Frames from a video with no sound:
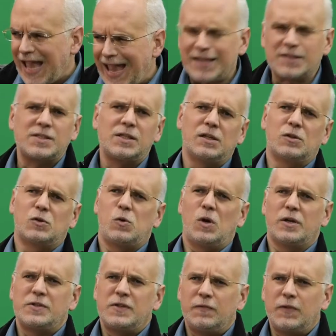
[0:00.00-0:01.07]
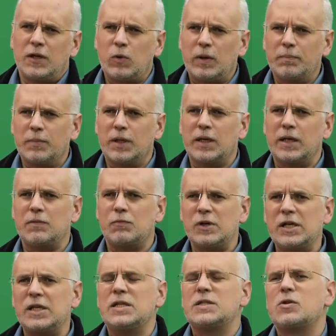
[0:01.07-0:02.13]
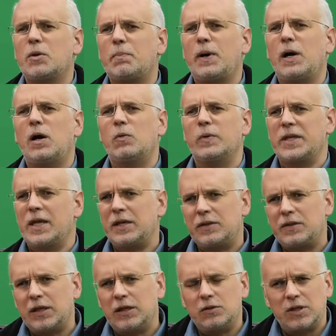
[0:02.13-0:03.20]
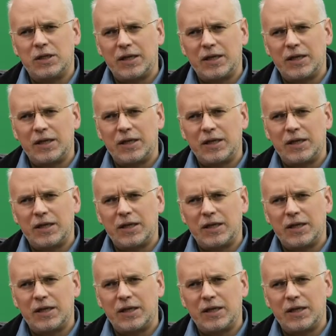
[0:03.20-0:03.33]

excellent quality of the equipment. It really is on a par with anything you'd